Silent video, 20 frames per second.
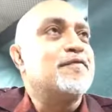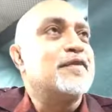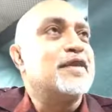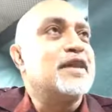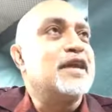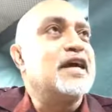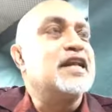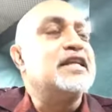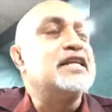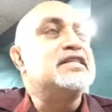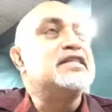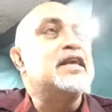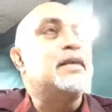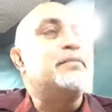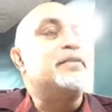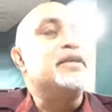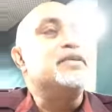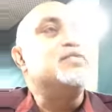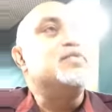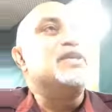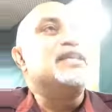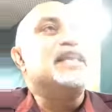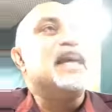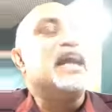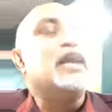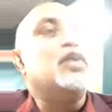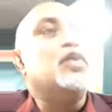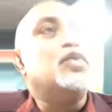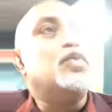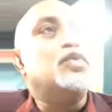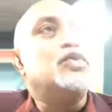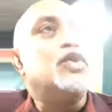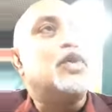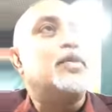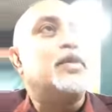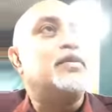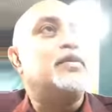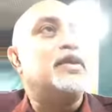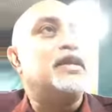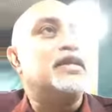And this happens. We dilute
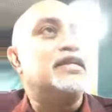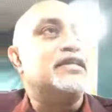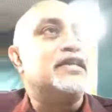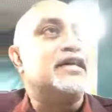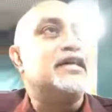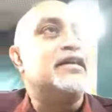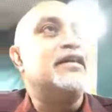our religion